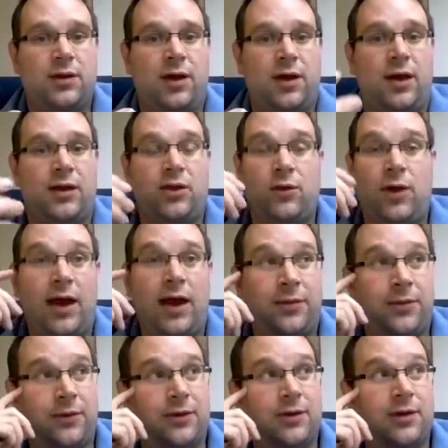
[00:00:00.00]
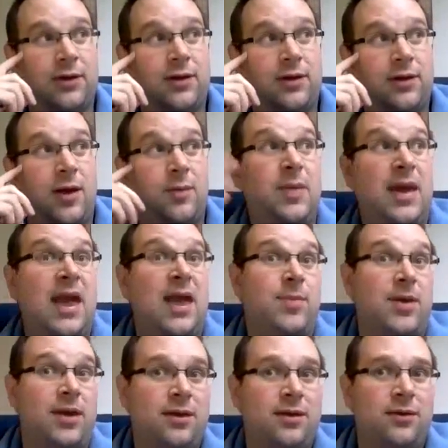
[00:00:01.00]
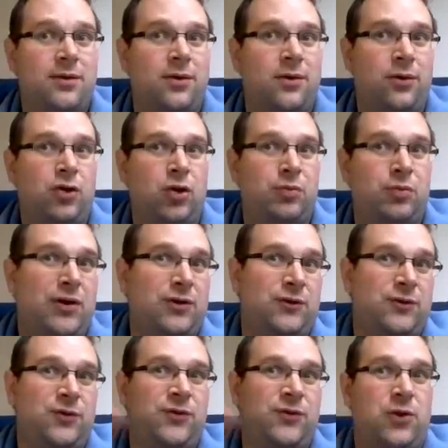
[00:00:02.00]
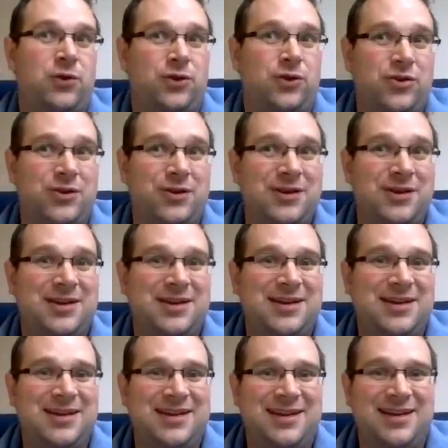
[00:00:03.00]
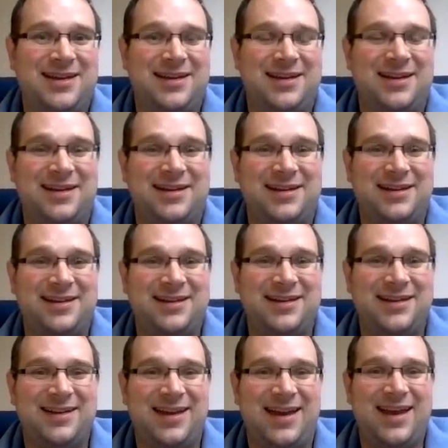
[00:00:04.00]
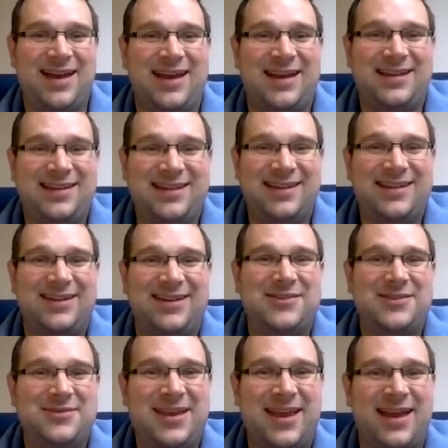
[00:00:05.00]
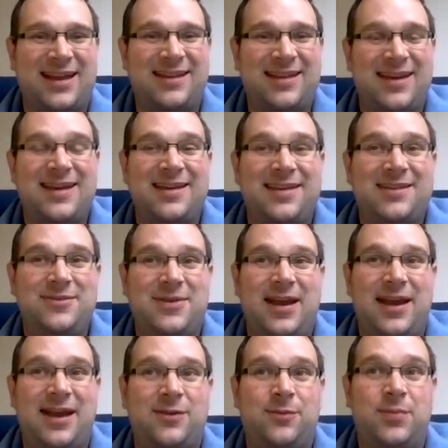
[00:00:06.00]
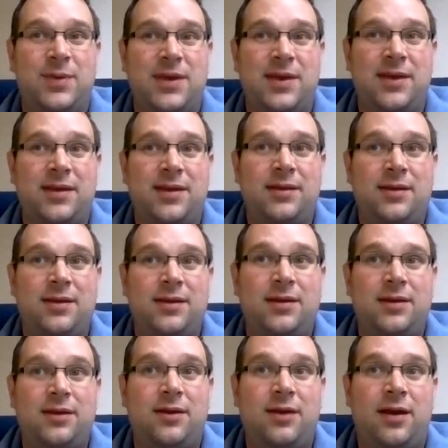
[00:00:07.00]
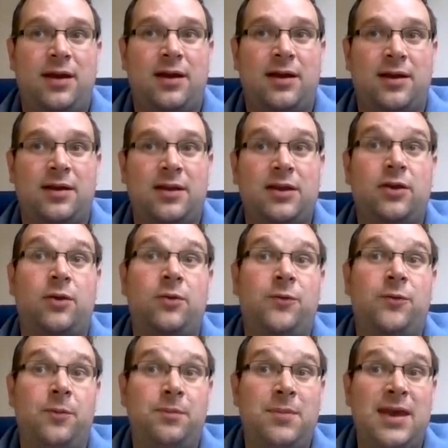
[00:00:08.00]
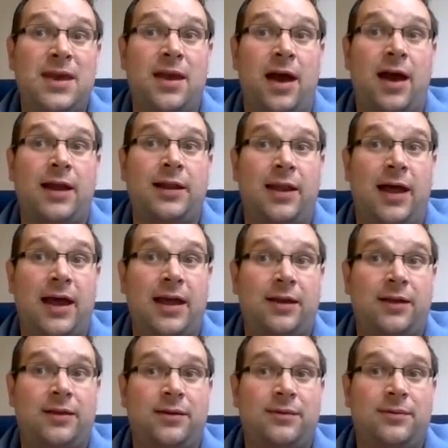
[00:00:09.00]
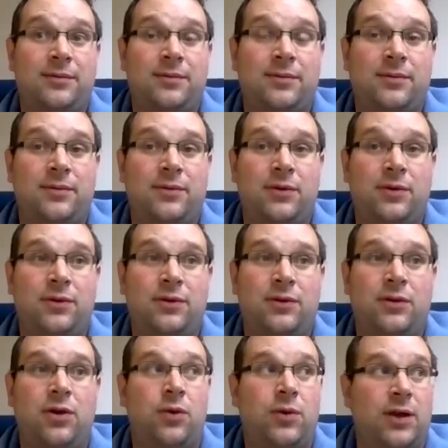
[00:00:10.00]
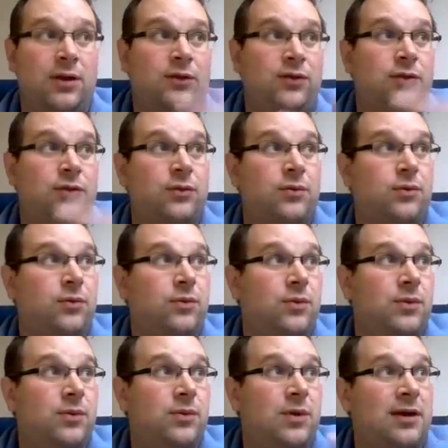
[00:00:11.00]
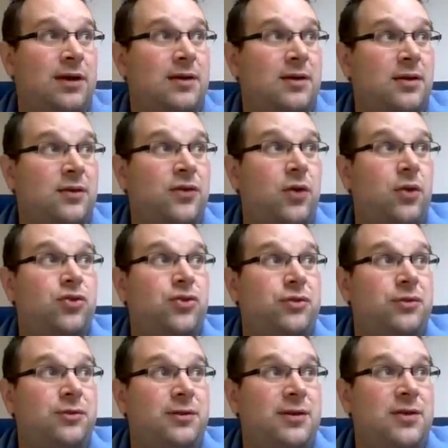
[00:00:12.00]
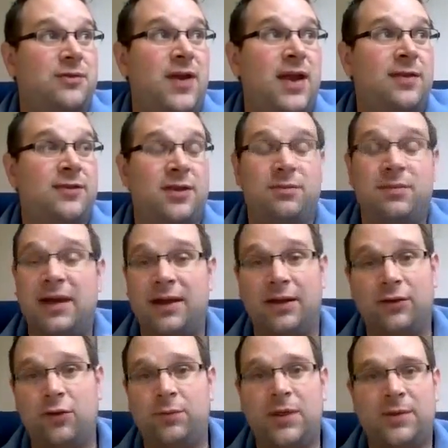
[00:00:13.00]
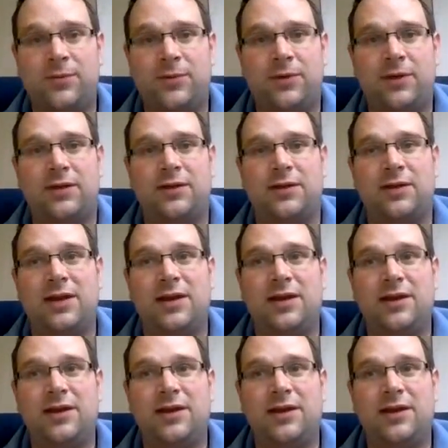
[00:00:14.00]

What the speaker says: You're either a baby or you're part of the furniture. And you can't be me. I like going to social events and meeting new people and